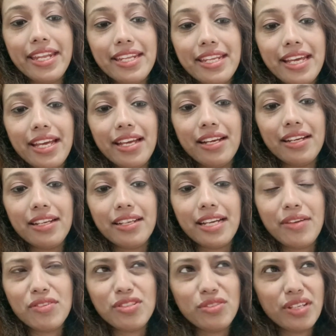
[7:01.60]
and
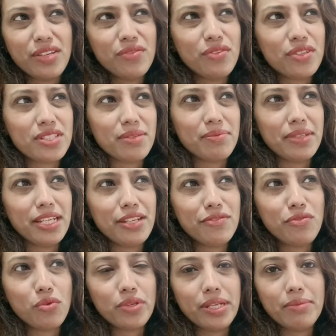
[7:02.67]
uh, i was looking for
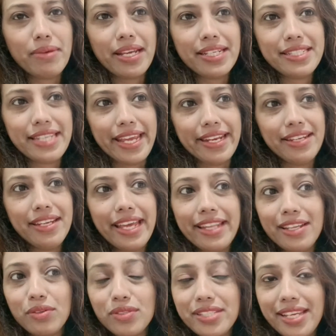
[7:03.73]
something in 14 by
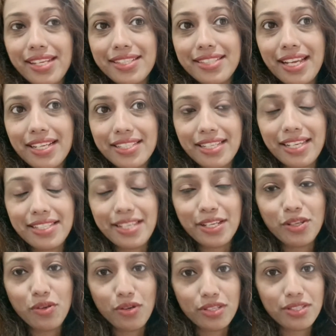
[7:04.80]
10 and that was the exact
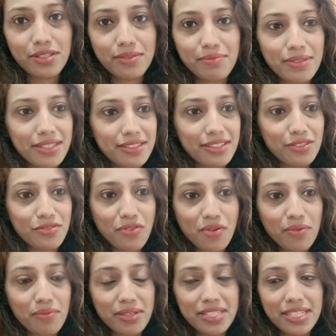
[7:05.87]
size i got but the
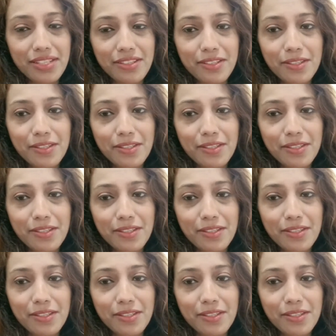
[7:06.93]
wrong